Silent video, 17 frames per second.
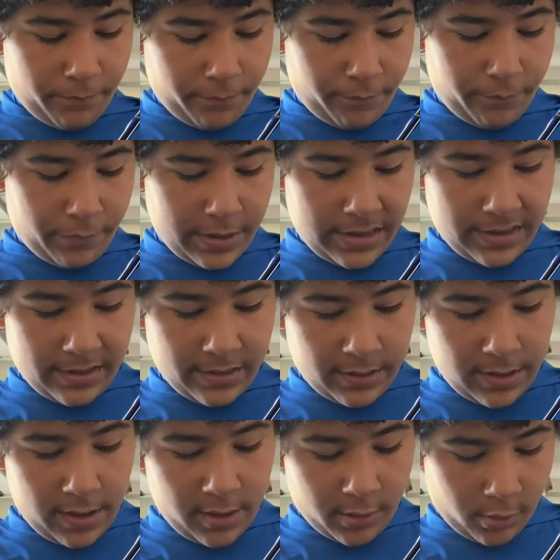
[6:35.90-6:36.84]
But
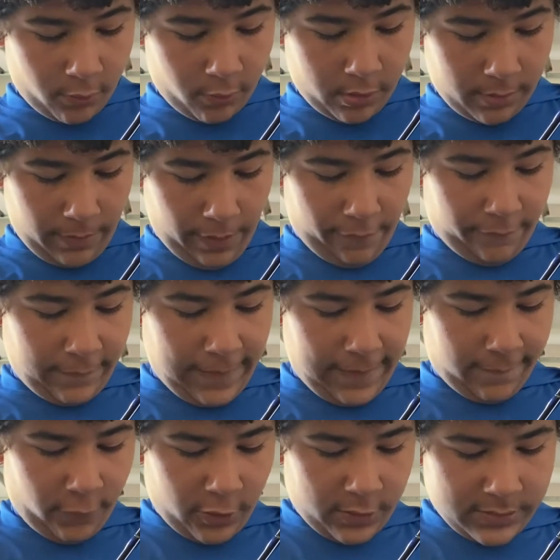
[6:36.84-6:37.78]
another one of my
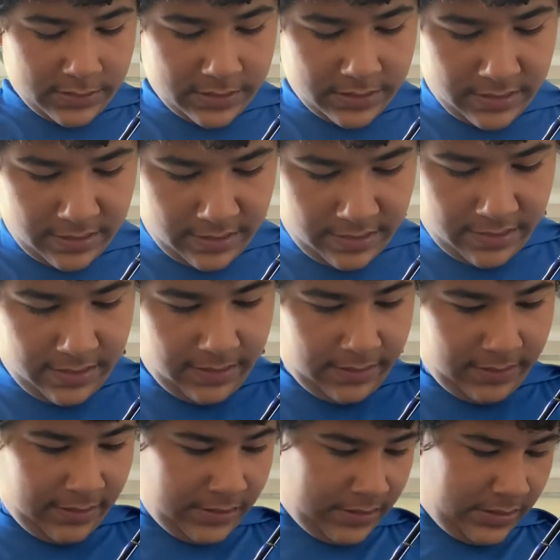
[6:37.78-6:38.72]
favorites
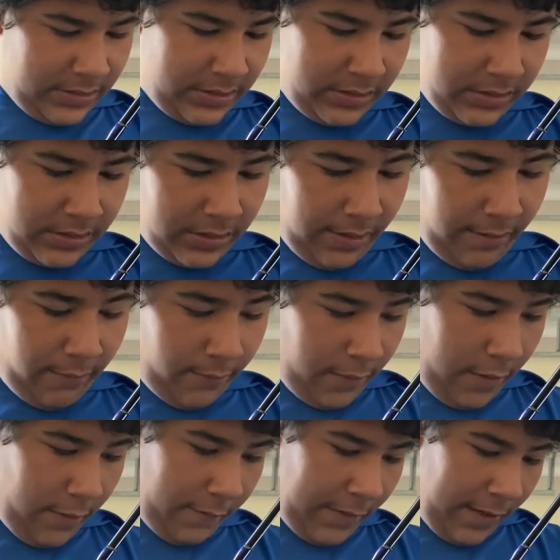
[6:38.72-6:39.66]
is, I don't
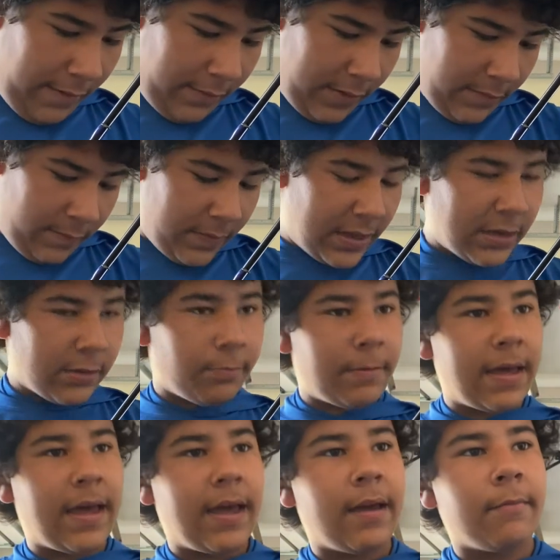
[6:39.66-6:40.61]
know if I have it in this
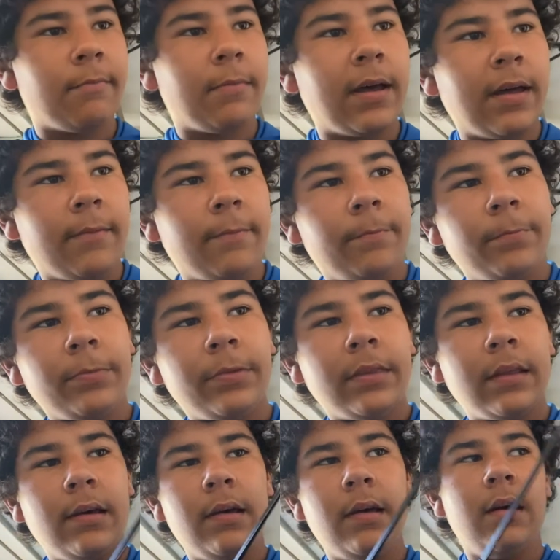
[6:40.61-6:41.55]
bag, but
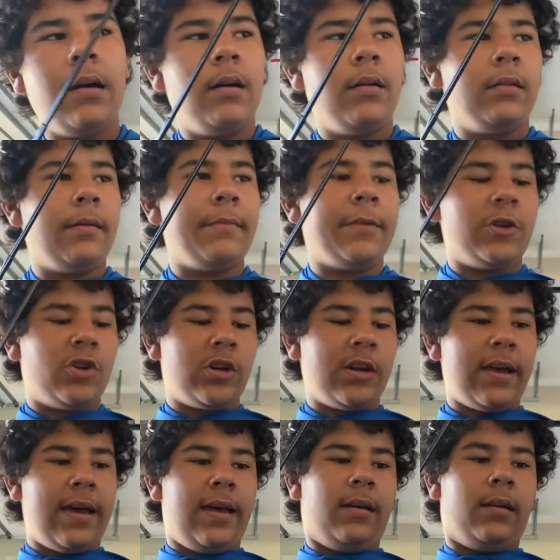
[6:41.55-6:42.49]
let me
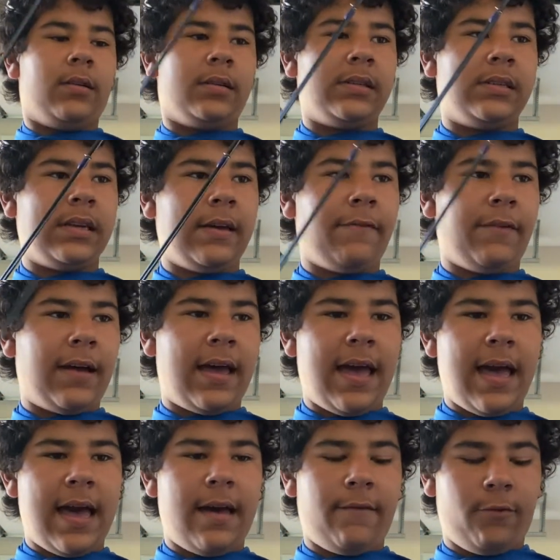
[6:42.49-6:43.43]
check, see if I
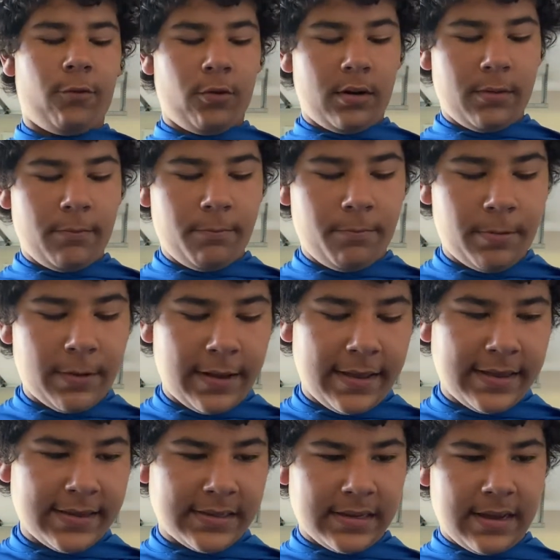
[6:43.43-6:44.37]
have one, but
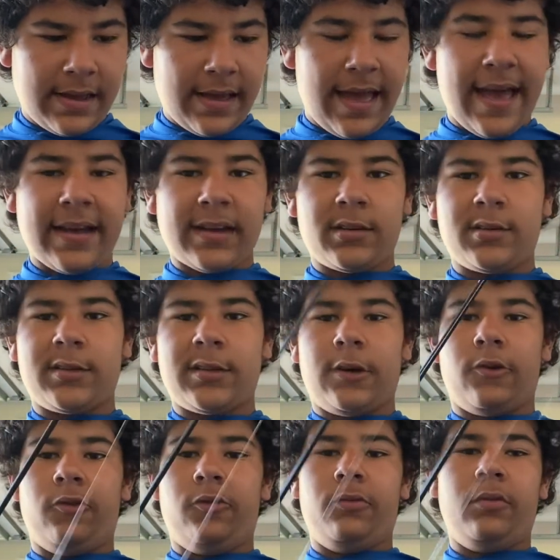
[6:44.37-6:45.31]
it's a
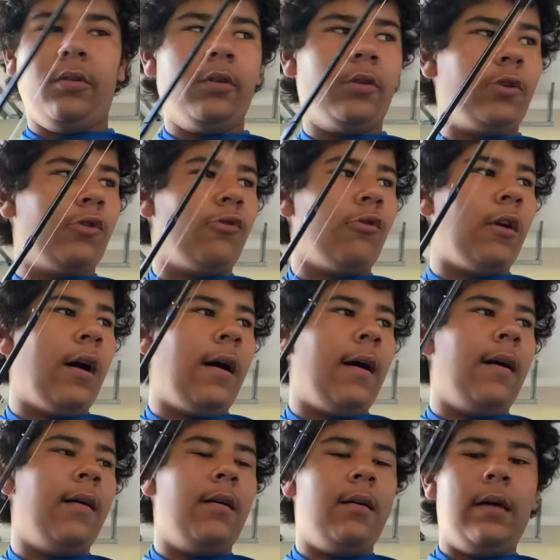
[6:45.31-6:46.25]
X-Zone
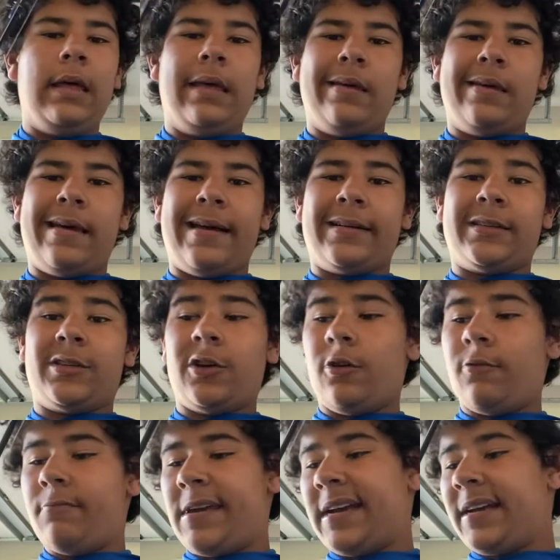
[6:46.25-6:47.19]
Craw.
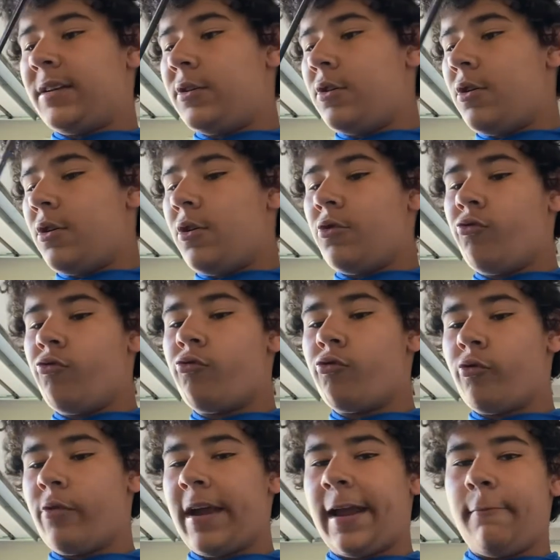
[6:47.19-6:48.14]
X-Zone makes
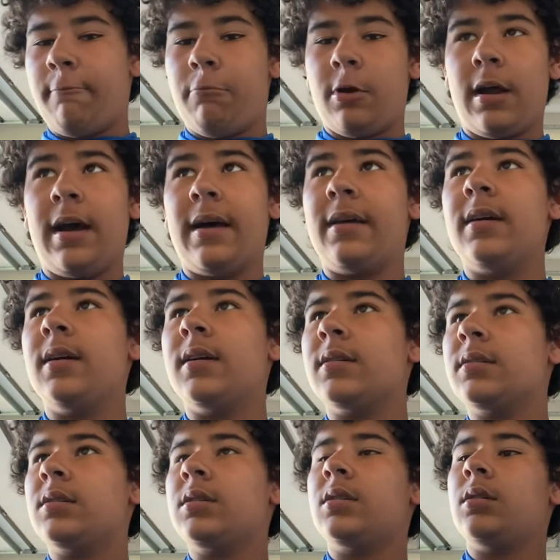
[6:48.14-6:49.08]
great
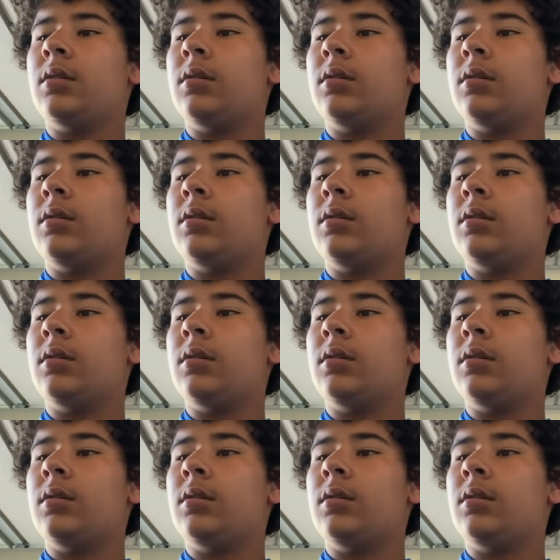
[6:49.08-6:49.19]
products.